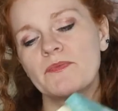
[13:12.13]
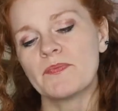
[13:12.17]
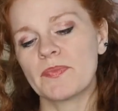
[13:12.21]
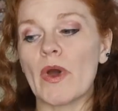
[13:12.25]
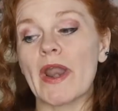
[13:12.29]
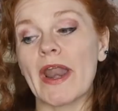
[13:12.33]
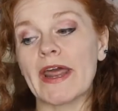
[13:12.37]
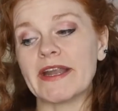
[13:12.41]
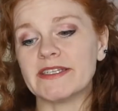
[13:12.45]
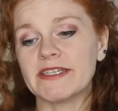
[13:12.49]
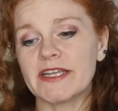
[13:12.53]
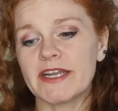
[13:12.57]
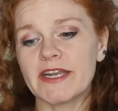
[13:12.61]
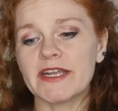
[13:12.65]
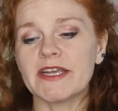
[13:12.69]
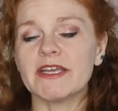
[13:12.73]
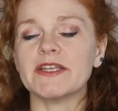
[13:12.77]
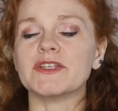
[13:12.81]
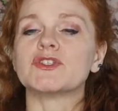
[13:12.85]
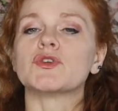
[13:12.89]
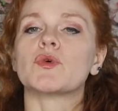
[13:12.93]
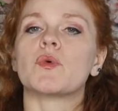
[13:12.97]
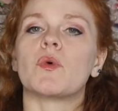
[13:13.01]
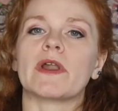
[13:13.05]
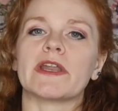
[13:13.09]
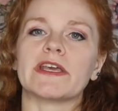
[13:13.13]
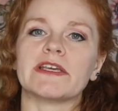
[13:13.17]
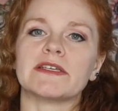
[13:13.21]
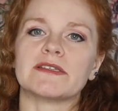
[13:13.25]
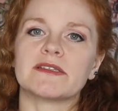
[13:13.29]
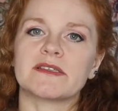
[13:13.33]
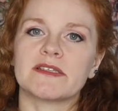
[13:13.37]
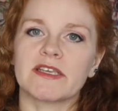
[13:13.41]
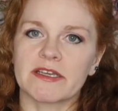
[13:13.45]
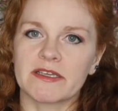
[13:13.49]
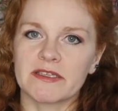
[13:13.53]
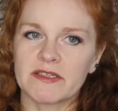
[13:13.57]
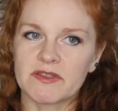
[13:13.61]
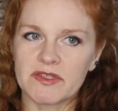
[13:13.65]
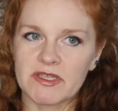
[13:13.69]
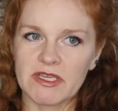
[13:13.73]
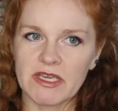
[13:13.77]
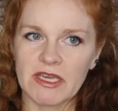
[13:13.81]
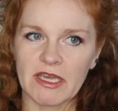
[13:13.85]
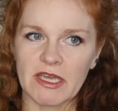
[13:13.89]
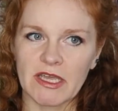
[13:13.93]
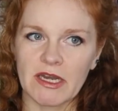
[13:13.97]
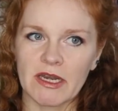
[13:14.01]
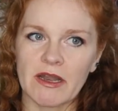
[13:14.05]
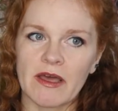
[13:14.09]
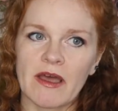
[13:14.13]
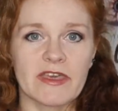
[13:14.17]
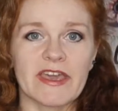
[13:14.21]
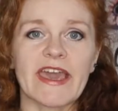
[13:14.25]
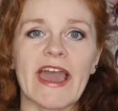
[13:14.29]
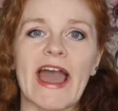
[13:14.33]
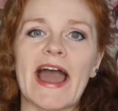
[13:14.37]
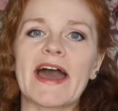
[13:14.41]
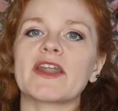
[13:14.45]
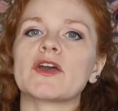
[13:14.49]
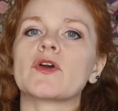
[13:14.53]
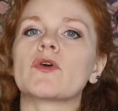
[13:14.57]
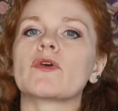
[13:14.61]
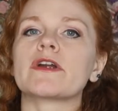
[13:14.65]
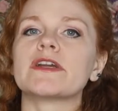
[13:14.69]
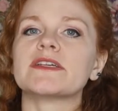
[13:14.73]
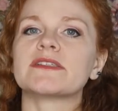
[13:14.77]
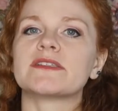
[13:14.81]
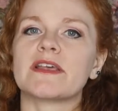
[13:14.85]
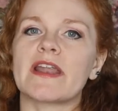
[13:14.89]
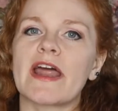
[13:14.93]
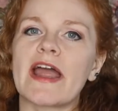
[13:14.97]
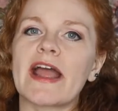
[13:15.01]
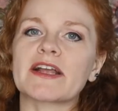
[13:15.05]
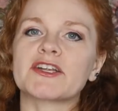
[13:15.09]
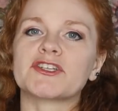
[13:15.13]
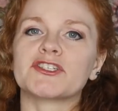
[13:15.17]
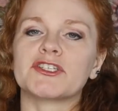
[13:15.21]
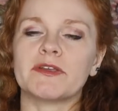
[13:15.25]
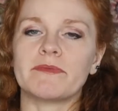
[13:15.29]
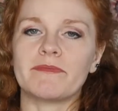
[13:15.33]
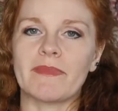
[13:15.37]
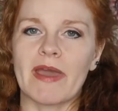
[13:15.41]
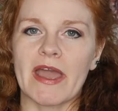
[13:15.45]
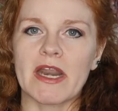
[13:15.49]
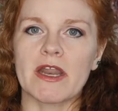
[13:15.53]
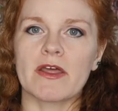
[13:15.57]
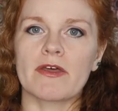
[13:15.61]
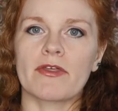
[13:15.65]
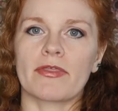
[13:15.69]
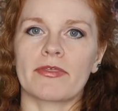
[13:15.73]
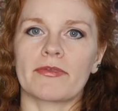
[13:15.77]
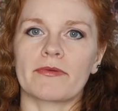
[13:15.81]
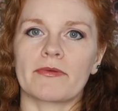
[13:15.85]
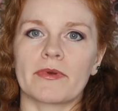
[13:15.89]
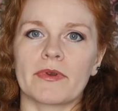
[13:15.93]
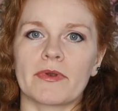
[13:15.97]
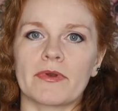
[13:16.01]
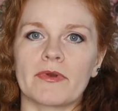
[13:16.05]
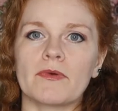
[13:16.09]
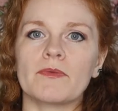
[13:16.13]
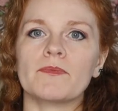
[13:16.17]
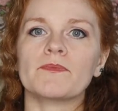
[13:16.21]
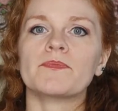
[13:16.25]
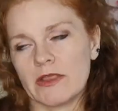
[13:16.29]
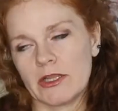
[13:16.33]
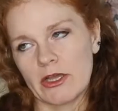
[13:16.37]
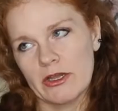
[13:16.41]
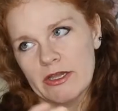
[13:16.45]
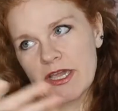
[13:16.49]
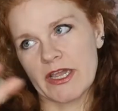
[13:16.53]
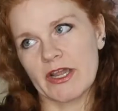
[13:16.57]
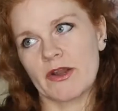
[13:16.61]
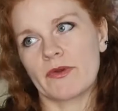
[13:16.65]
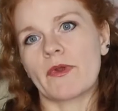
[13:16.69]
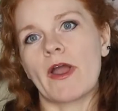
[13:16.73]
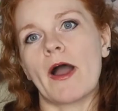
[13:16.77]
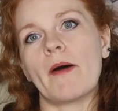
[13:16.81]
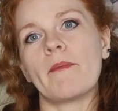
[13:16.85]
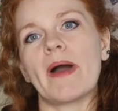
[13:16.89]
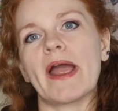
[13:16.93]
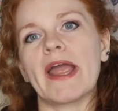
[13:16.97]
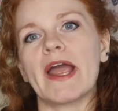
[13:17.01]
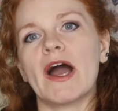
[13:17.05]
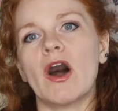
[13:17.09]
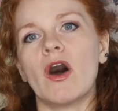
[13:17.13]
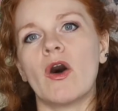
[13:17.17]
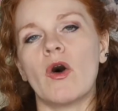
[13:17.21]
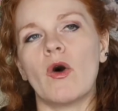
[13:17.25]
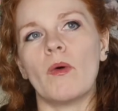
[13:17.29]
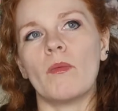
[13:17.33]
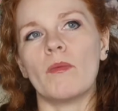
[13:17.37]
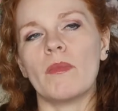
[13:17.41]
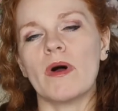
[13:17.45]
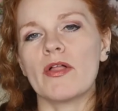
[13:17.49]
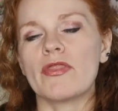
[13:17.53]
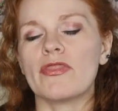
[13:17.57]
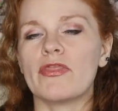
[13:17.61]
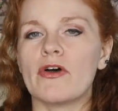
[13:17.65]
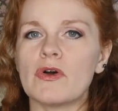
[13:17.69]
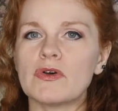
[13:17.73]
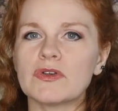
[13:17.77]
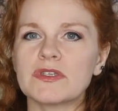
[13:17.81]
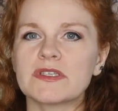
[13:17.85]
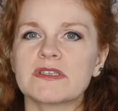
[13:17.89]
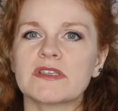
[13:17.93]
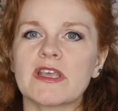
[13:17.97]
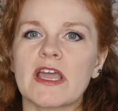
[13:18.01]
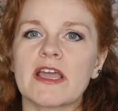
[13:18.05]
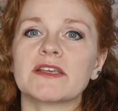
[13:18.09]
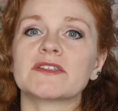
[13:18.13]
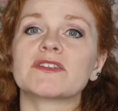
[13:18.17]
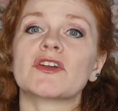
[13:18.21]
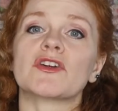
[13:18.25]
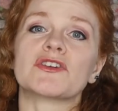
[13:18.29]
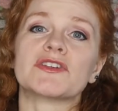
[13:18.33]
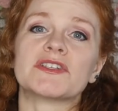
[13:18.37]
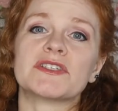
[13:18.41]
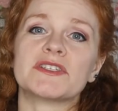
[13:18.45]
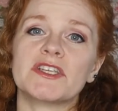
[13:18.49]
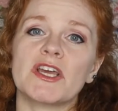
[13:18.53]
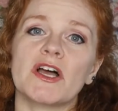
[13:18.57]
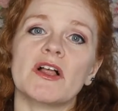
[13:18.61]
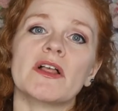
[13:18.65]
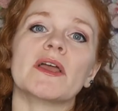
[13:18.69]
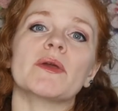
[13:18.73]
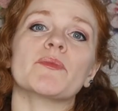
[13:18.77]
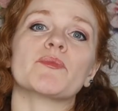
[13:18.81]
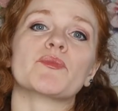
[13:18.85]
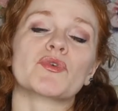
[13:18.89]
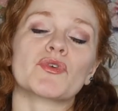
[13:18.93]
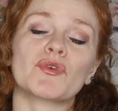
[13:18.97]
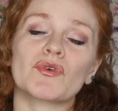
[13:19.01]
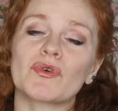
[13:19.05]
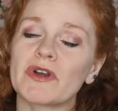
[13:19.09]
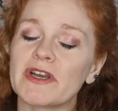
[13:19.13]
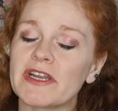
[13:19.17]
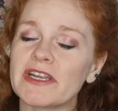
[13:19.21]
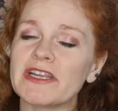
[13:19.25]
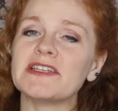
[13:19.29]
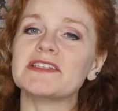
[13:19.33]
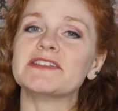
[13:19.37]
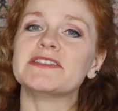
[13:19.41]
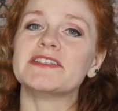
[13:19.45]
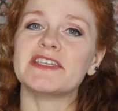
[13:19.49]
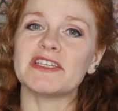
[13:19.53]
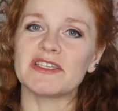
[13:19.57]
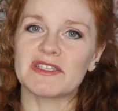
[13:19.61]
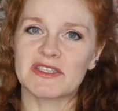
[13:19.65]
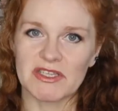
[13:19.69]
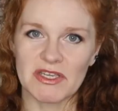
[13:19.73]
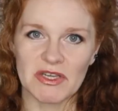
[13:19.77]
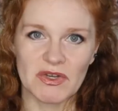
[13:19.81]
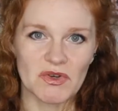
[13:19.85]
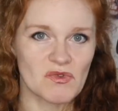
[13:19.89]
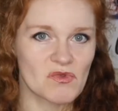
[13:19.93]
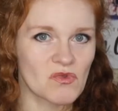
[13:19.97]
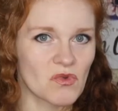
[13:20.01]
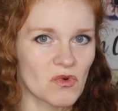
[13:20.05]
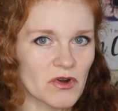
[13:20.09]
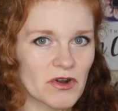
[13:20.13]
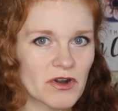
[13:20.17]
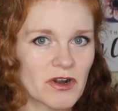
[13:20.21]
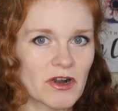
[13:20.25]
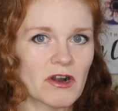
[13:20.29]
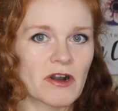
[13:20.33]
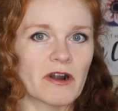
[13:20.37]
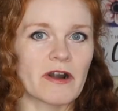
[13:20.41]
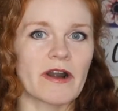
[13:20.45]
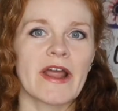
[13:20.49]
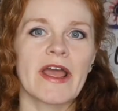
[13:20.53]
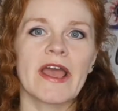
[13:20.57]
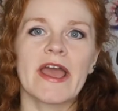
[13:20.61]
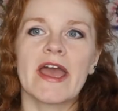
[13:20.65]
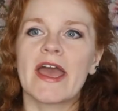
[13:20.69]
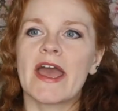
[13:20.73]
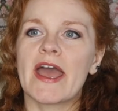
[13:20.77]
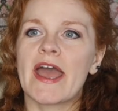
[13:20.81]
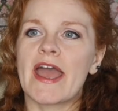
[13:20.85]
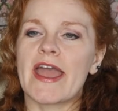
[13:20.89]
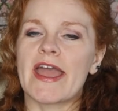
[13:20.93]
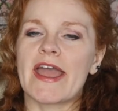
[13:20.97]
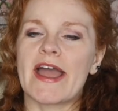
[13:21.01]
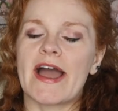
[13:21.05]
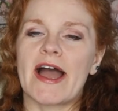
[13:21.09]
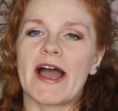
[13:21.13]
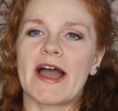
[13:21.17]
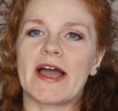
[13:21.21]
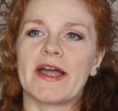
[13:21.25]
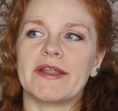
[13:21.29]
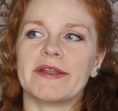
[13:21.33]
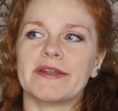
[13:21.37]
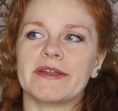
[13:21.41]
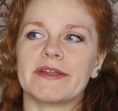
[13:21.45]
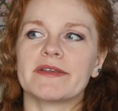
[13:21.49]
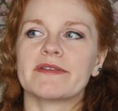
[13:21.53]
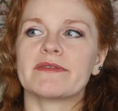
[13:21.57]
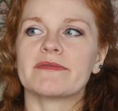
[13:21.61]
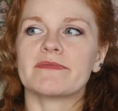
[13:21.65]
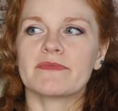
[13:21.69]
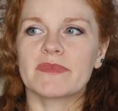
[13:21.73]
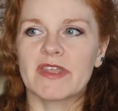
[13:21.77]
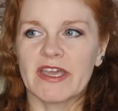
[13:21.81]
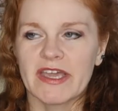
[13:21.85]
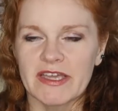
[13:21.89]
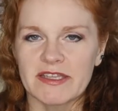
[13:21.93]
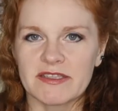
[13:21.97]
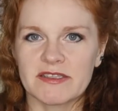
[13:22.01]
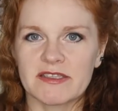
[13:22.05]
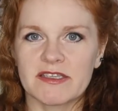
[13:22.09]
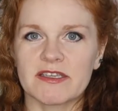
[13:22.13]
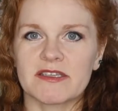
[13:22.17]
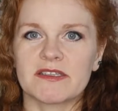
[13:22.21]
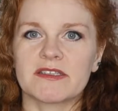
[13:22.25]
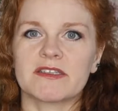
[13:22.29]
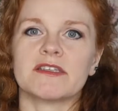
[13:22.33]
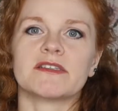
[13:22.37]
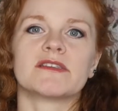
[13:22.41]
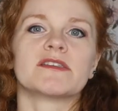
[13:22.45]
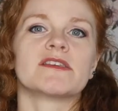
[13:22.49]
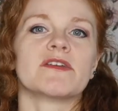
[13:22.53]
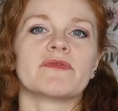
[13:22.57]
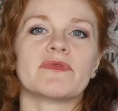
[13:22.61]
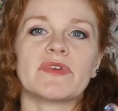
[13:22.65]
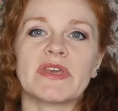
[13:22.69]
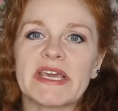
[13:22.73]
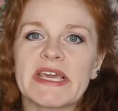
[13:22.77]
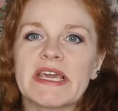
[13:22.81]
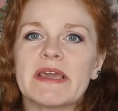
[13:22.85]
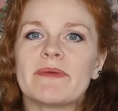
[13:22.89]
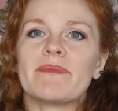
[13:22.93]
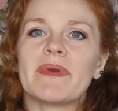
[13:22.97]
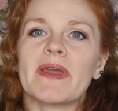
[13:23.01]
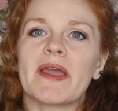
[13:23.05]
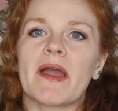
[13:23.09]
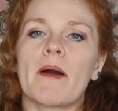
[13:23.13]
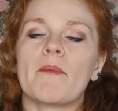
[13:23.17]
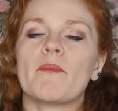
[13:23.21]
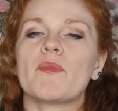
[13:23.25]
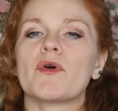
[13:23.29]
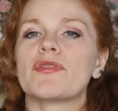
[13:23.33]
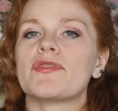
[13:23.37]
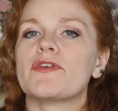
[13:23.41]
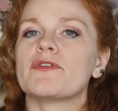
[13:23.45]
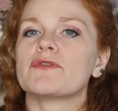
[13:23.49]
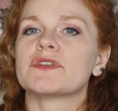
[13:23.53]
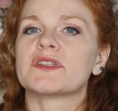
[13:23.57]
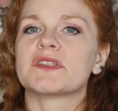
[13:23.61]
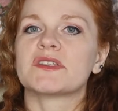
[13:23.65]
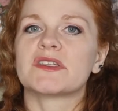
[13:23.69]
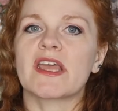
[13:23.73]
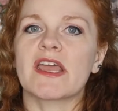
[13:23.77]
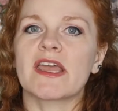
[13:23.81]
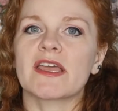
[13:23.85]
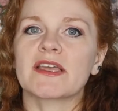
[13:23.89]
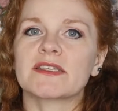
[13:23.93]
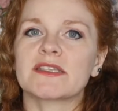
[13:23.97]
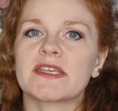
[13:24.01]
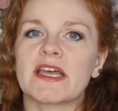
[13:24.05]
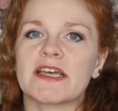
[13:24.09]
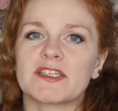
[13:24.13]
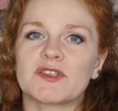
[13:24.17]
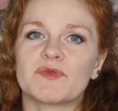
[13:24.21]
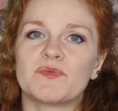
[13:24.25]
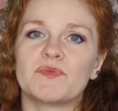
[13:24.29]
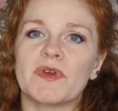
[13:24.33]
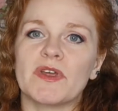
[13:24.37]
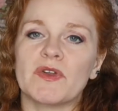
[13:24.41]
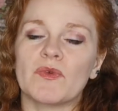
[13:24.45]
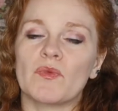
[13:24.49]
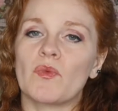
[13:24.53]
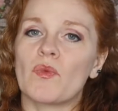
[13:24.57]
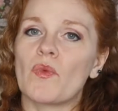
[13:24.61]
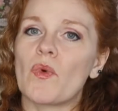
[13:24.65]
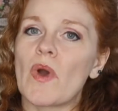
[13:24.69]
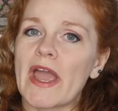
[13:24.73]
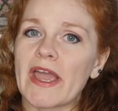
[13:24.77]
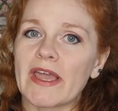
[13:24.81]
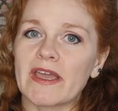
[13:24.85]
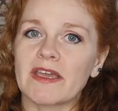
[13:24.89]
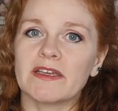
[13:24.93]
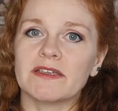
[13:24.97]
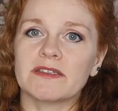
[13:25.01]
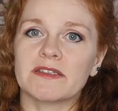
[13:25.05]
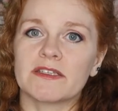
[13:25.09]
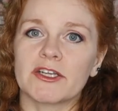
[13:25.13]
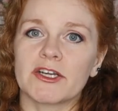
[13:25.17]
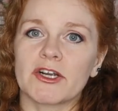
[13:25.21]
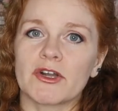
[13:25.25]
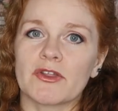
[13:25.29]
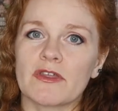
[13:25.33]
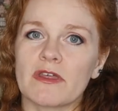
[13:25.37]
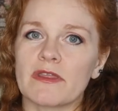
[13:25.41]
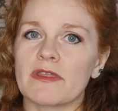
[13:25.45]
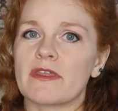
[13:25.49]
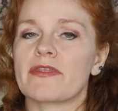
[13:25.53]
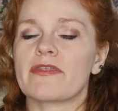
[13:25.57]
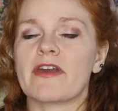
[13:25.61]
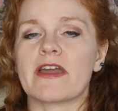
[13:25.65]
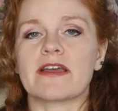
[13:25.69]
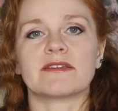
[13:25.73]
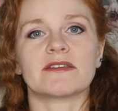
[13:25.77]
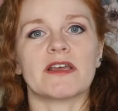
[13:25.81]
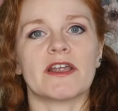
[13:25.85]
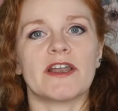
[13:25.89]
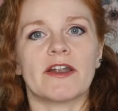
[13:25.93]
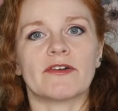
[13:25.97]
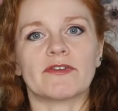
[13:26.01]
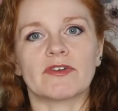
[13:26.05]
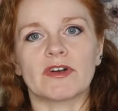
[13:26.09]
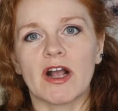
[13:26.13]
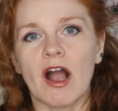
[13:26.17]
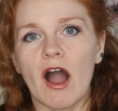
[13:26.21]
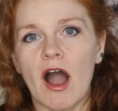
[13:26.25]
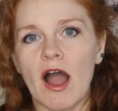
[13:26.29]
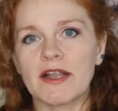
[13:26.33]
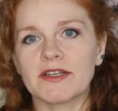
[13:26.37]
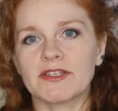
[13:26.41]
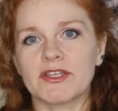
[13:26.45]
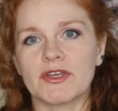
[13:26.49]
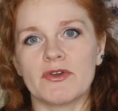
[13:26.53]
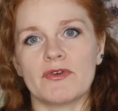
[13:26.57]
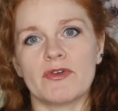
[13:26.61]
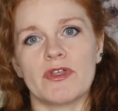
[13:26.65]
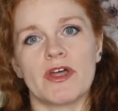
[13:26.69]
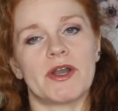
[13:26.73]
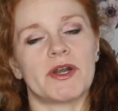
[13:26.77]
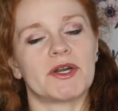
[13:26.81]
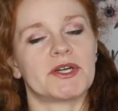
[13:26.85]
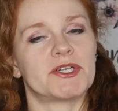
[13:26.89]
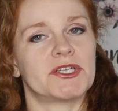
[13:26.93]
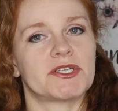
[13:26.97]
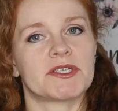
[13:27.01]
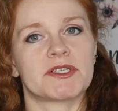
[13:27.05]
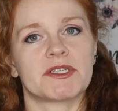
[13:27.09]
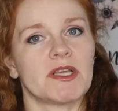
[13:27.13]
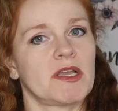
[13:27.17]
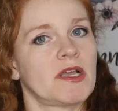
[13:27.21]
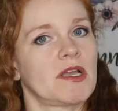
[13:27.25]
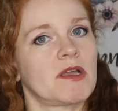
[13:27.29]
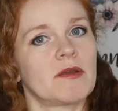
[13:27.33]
When I did it in 2016, the categories that I actually made it through, looking around my home, those things are still in pretty decent order, and the consistency of keeping up with those things has been way easier than the things I never got to that are just a